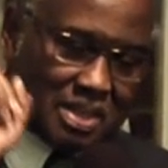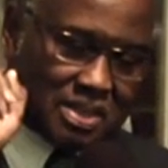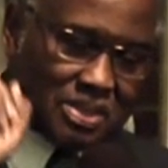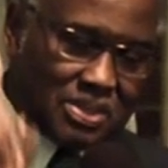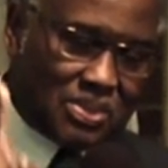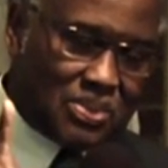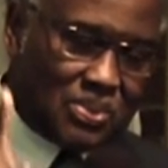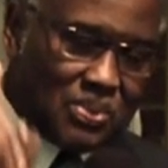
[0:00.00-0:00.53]

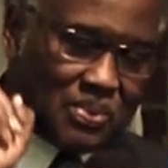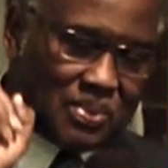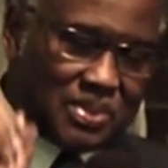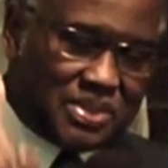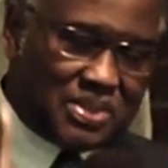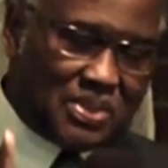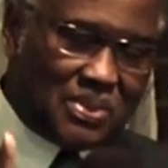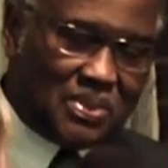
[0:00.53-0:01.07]
You
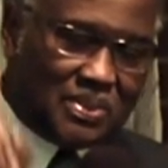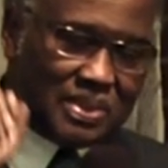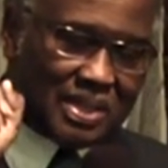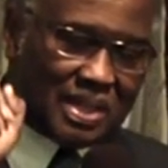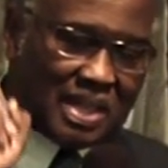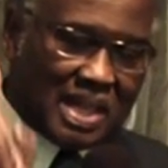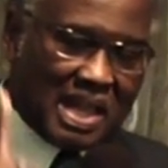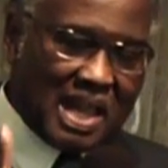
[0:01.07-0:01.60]
don't
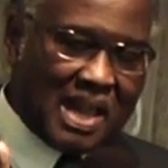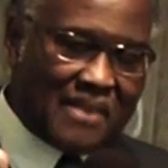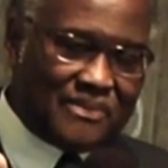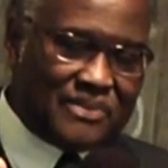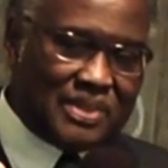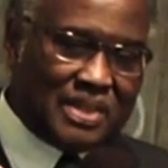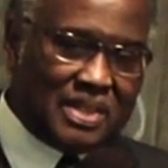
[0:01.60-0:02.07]
have